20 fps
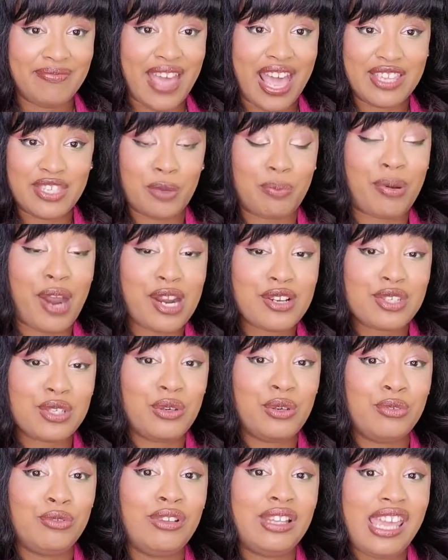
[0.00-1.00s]
As a
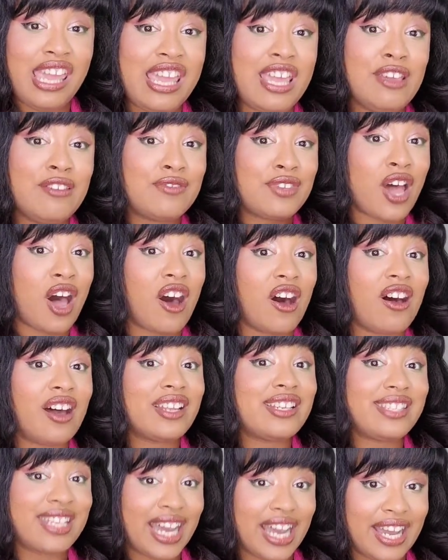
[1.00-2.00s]
person who leaves
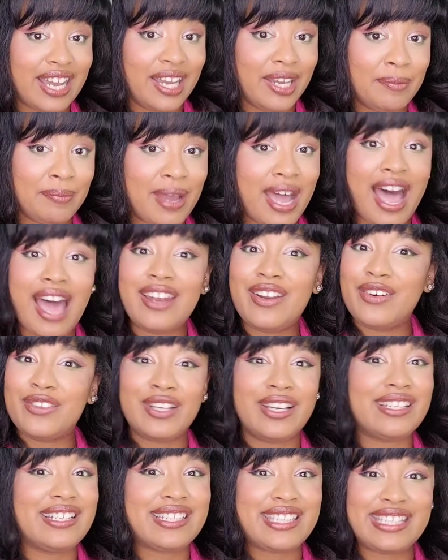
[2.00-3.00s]
on time, I
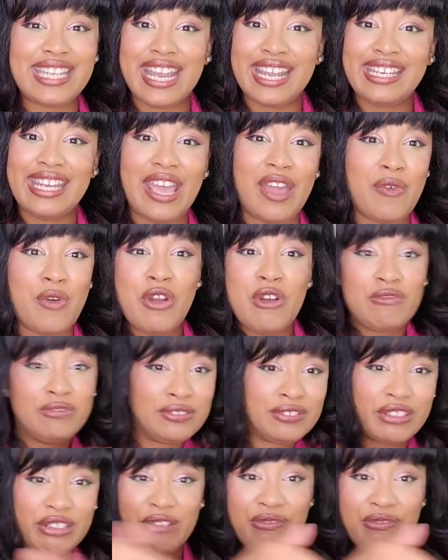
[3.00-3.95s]
don't understand that.